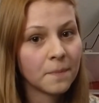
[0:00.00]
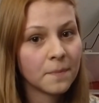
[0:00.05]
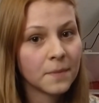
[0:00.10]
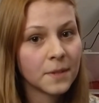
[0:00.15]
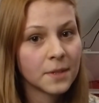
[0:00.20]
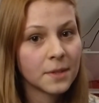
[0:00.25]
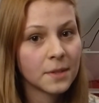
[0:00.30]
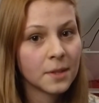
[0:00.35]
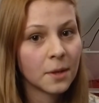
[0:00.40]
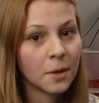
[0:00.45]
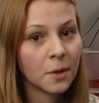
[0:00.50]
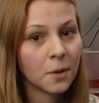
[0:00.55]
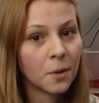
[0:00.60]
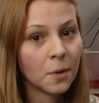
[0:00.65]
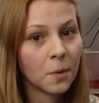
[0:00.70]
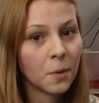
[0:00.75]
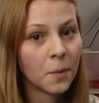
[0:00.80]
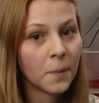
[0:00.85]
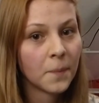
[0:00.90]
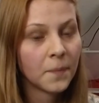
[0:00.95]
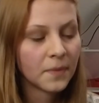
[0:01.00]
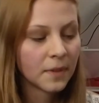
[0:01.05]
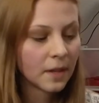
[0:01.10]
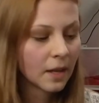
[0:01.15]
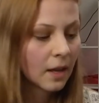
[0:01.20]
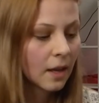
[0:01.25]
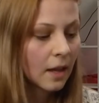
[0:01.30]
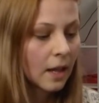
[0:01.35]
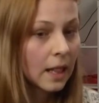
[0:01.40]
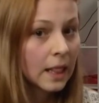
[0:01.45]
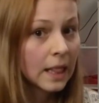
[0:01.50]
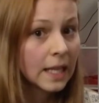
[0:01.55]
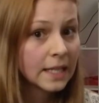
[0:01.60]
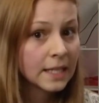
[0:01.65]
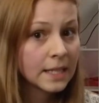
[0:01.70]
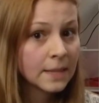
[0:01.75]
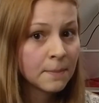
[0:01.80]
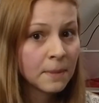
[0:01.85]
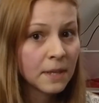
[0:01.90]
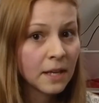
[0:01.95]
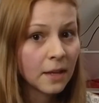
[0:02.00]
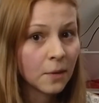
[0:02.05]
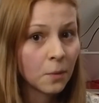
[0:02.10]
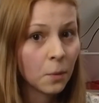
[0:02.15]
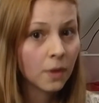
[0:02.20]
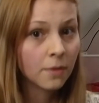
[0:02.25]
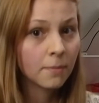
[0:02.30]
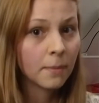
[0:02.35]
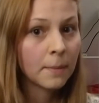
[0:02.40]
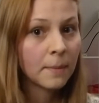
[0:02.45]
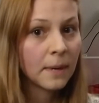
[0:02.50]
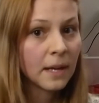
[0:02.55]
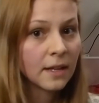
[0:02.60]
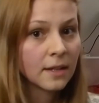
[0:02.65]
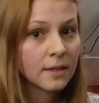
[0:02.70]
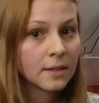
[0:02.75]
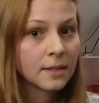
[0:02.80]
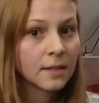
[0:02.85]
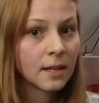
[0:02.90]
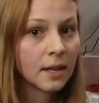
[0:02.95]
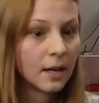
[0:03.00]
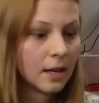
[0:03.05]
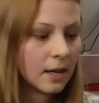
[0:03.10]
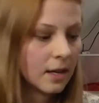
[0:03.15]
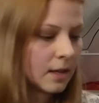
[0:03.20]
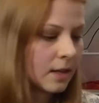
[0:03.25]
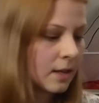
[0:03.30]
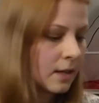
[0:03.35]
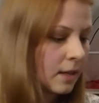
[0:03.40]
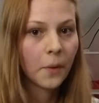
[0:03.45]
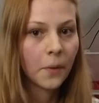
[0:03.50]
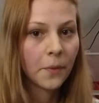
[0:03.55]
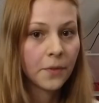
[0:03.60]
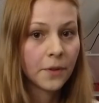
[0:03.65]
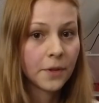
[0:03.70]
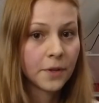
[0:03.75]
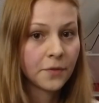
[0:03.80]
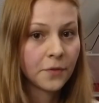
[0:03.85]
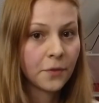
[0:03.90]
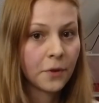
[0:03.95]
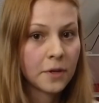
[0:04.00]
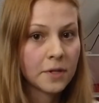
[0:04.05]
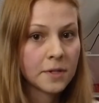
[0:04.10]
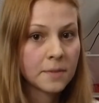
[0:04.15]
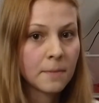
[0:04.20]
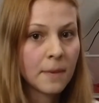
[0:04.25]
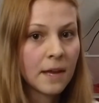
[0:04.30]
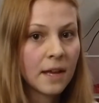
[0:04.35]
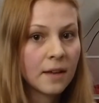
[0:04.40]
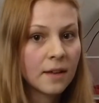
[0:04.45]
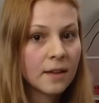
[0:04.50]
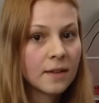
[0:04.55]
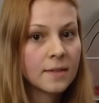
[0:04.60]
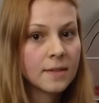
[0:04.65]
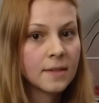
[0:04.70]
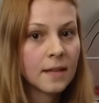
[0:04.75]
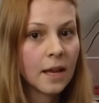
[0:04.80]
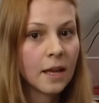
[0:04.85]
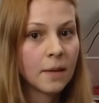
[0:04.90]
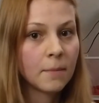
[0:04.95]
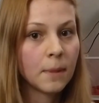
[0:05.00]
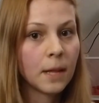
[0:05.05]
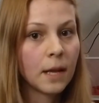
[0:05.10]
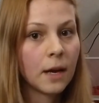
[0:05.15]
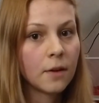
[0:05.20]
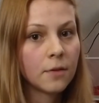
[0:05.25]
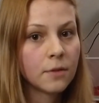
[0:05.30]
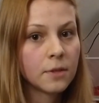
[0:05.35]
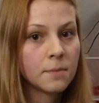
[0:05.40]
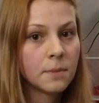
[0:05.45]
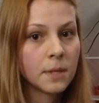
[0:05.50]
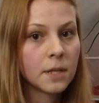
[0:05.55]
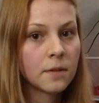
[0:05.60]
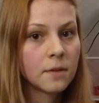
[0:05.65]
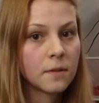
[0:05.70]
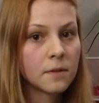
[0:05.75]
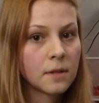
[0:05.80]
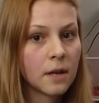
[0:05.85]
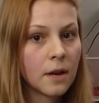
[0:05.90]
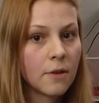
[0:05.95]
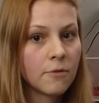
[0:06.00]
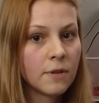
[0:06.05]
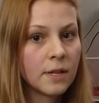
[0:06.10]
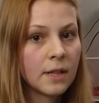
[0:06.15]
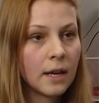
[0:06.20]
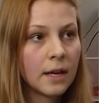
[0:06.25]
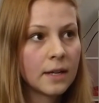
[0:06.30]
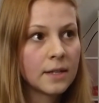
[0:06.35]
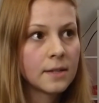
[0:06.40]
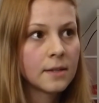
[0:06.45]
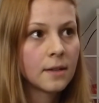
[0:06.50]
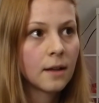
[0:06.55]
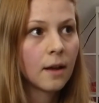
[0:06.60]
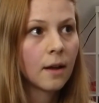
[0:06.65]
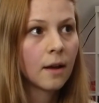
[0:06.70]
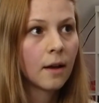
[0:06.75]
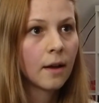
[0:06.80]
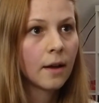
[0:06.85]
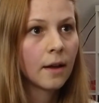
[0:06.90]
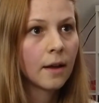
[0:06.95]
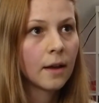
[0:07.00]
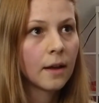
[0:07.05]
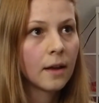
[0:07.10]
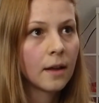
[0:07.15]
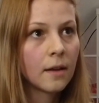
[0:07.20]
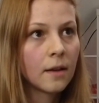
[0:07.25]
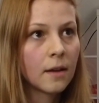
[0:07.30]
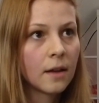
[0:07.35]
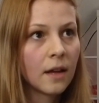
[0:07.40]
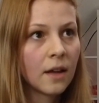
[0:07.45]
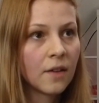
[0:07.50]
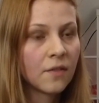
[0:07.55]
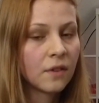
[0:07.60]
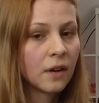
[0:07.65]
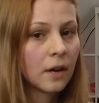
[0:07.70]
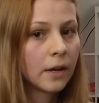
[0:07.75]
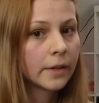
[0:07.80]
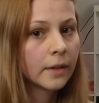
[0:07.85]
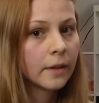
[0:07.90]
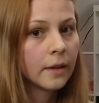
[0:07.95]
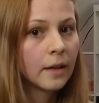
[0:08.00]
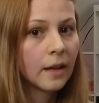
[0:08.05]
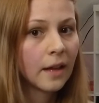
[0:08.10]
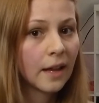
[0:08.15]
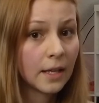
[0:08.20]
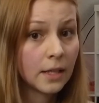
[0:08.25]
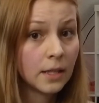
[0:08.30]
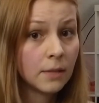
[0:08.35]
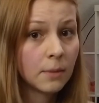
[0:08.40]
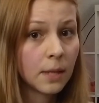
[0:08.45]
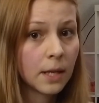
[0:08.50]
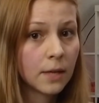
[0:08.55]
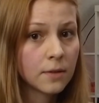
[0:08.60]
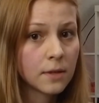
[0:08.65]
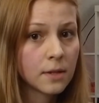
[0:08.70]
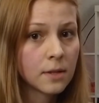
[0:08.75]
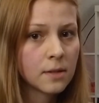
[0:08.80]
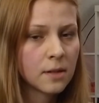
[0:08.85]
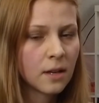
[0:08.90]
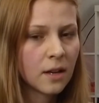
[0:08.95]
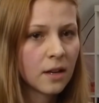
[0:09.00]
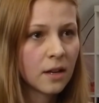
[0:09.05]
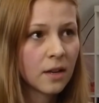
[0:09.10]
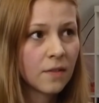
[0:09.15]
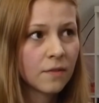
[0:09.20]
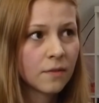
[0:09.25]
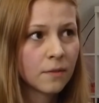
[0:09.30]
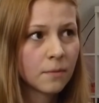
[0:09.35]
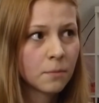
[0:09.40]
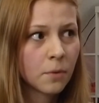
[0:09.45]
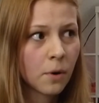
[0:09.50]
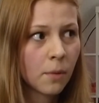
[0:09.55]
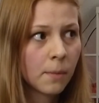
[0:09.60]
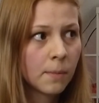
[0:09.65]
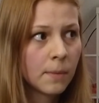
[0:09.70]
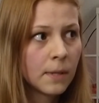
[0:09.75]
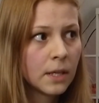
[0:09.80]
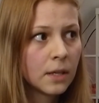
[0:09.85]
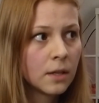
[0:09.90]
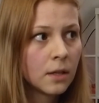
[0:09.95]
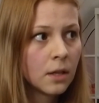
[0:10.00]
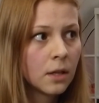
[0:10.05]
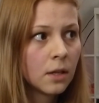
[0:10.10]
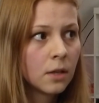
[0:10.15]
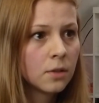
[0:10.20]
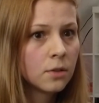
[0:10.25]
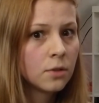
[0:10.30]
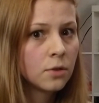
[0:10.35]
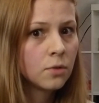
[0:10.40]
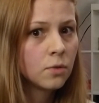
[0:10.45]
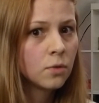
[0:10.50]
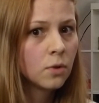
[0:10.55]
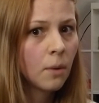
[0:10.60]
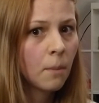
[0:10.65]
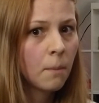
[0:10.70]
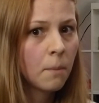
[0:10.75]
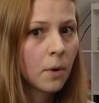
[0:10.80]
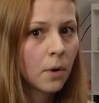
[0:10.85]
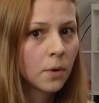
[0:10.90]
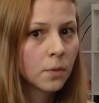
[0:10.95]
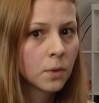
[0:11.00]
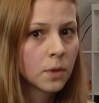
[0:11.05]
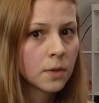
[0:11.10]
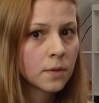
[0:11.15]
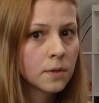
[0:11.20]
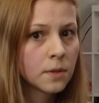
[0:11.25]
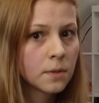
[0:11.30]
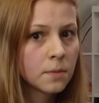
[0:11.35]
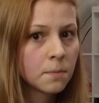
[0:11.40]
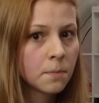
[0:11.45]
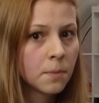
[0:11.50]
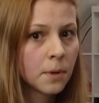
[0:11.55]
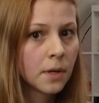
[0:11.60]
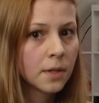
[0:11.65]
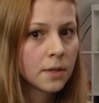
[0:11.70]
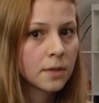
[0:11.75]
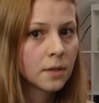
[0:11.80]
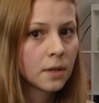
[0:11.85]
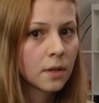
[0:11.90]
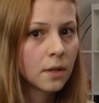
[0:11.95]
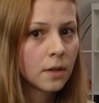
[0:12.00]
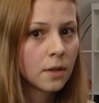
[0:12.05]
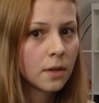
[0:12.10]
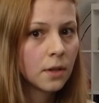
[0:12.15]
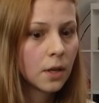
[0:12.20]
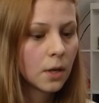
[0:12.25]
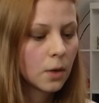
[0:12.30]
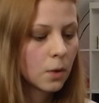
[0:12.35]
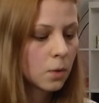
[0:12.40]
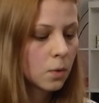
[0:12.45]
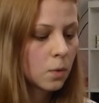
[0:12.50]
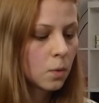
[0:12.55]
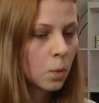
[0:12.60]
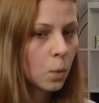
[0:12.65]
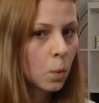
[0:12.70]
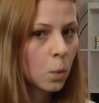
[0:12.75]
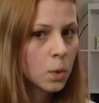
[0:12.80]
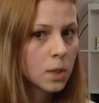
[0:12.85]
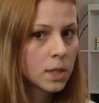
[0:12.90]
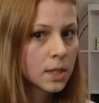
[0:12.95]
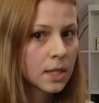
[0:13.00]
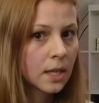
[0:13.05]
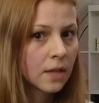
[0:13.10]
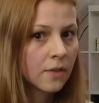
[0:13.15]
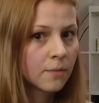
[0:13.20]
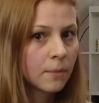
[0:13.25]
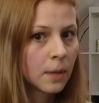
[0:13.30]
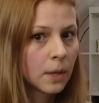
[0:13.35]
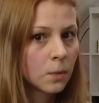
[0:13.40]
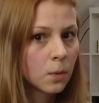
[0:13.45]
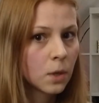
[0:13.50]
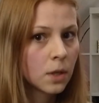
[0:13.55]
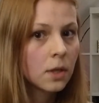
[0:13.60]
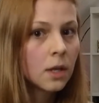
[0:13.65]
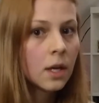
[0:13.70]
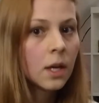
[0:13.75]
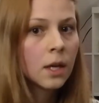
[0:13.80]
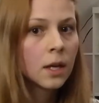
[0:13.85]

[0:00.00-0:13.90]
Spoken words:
So let's begin with my makes. The first make is a blouse because I realized I have hardly any blouses. I have probably 2 bought ones but no self-made one.